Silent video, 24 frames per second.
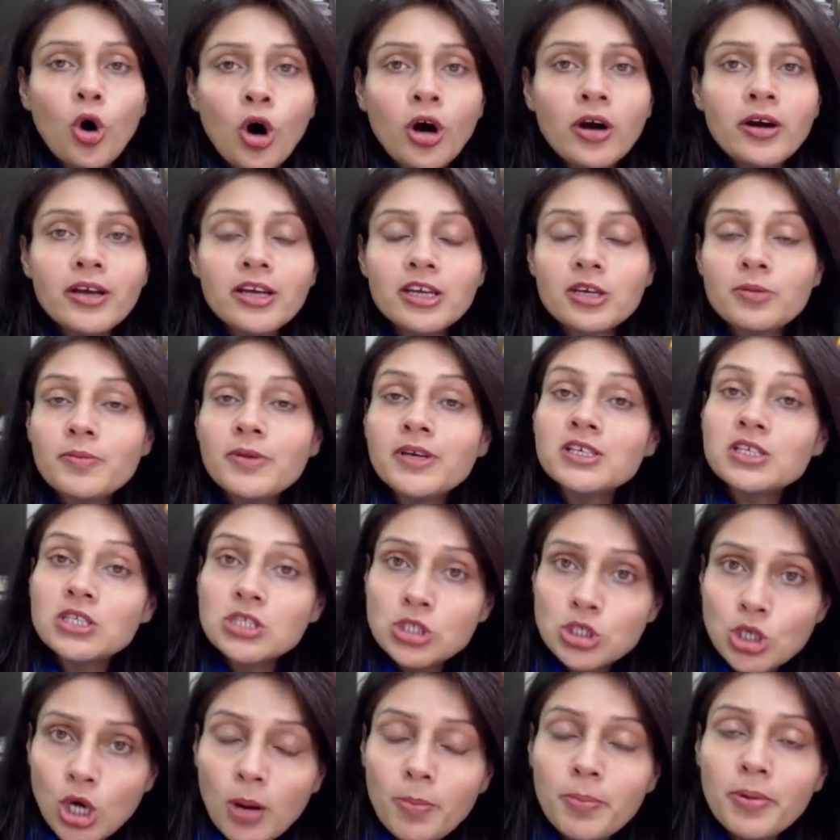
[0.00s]
or it may
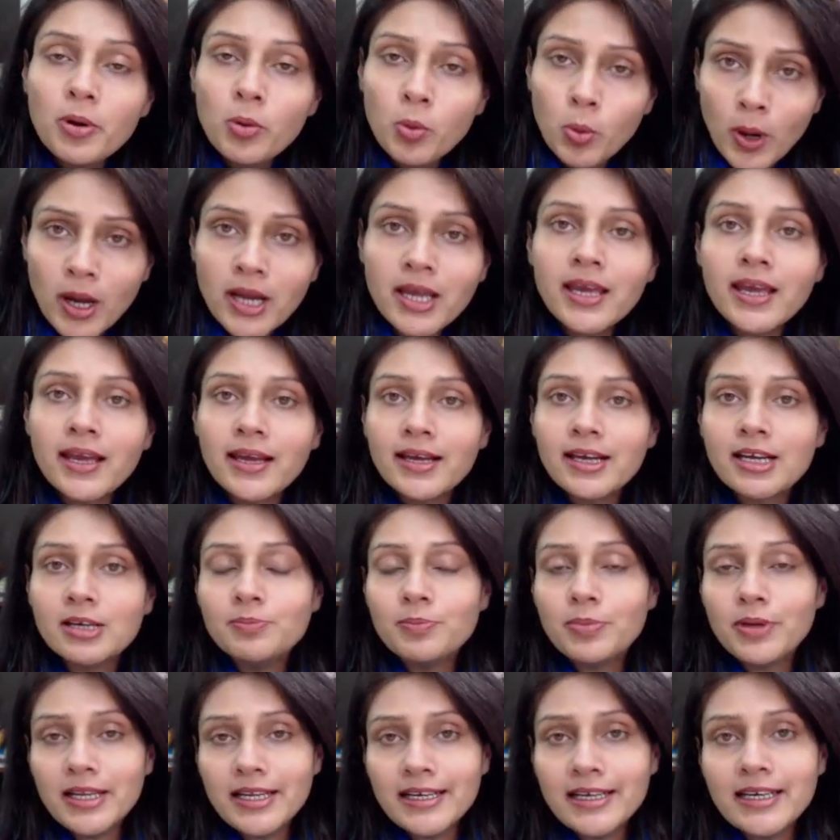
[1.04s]
stop working
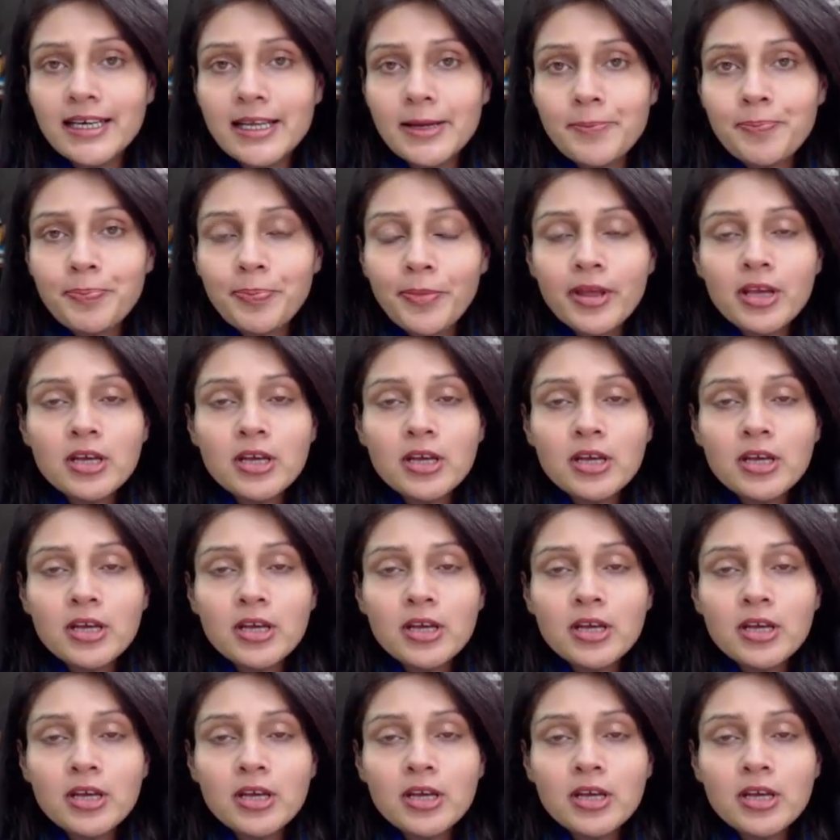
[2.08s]
completely.